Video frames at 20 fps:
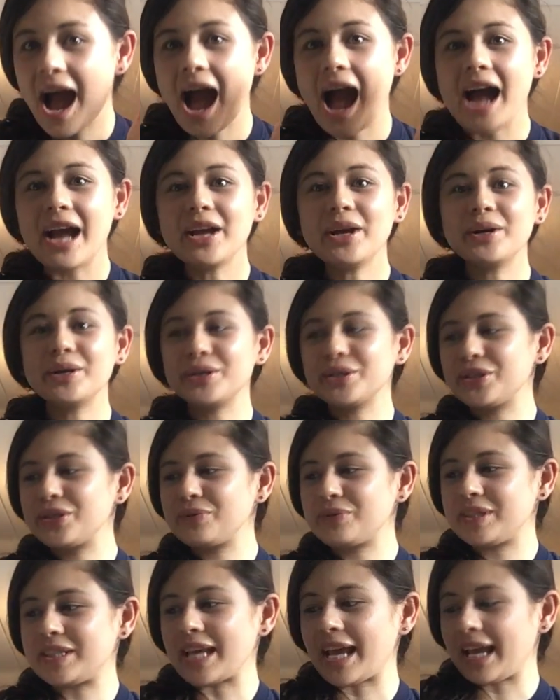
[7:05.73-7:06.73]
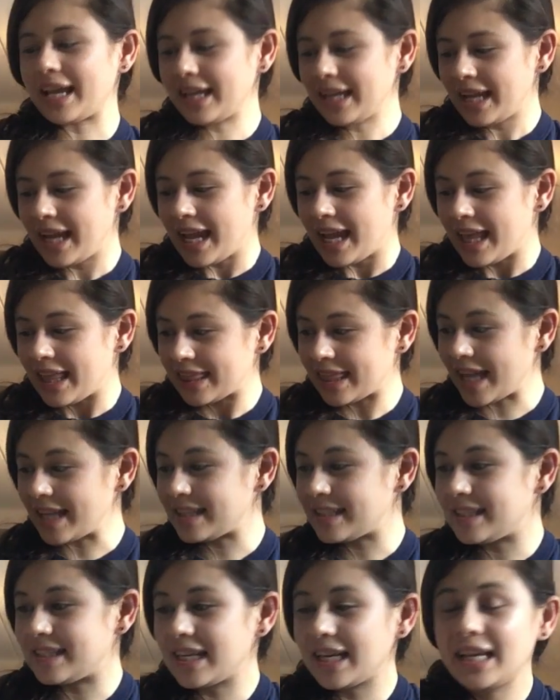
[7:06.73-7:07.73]
I heard you say
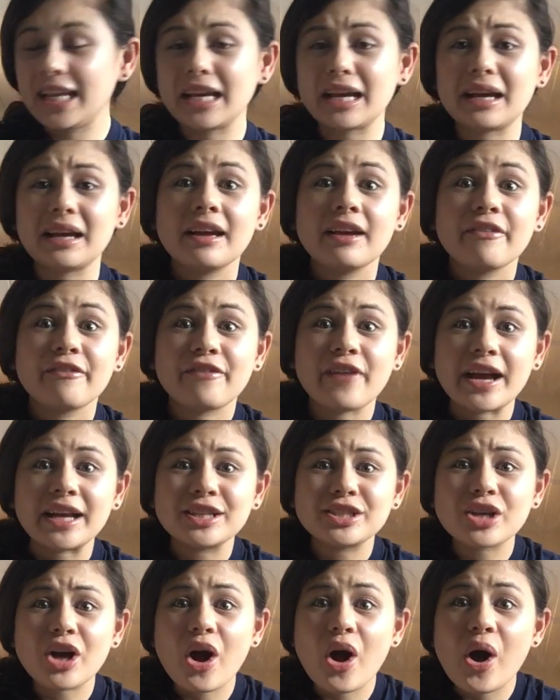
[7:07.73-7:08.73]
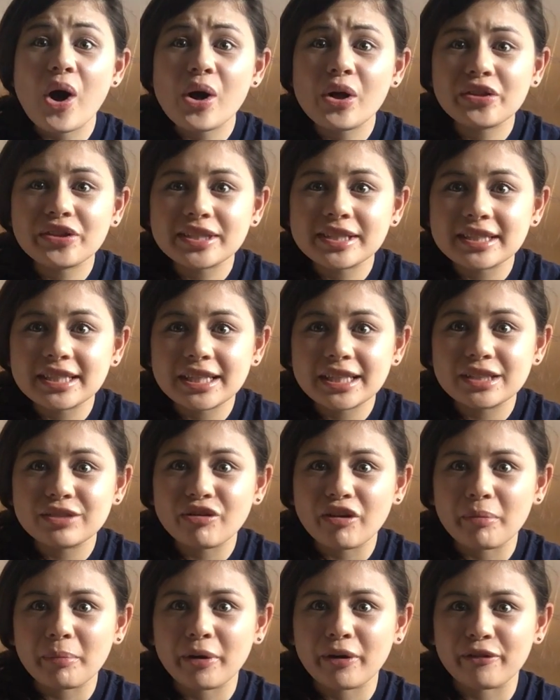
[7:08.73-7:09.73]
that Zinnia finds all the seeds
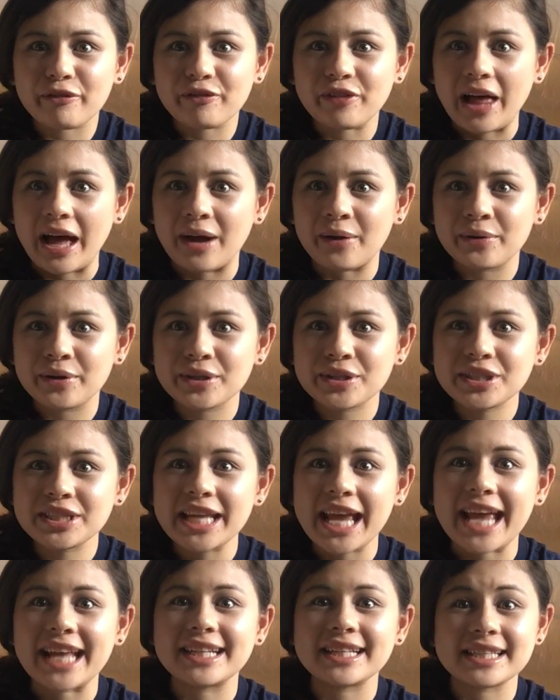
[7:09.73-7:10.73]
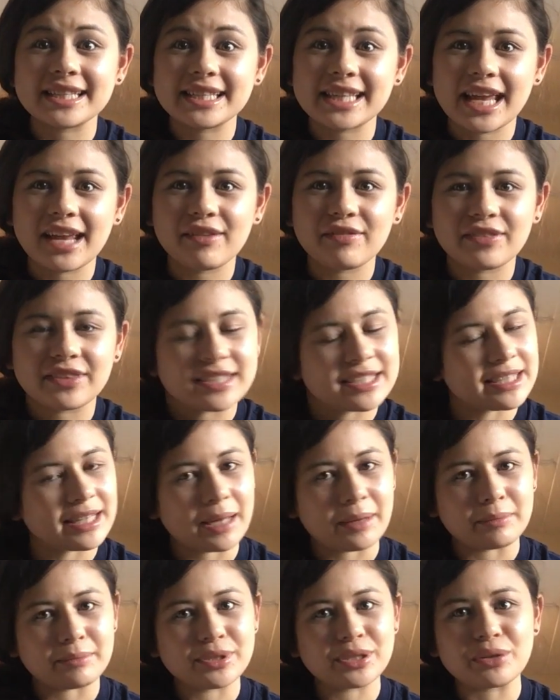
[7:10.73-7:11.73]
from her flowers and saves
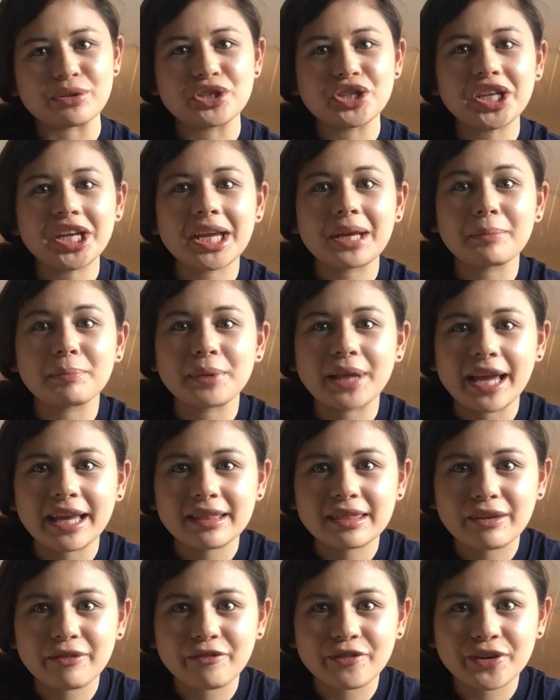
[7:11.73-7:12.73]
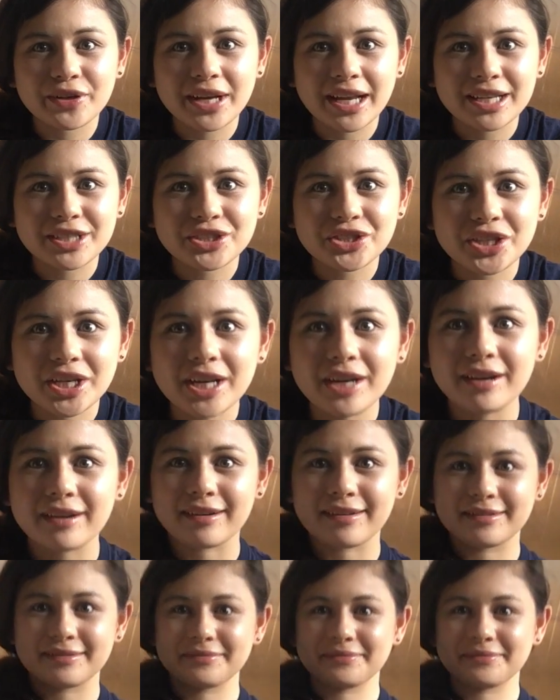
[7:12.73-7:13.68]
them so she can plant them for next year.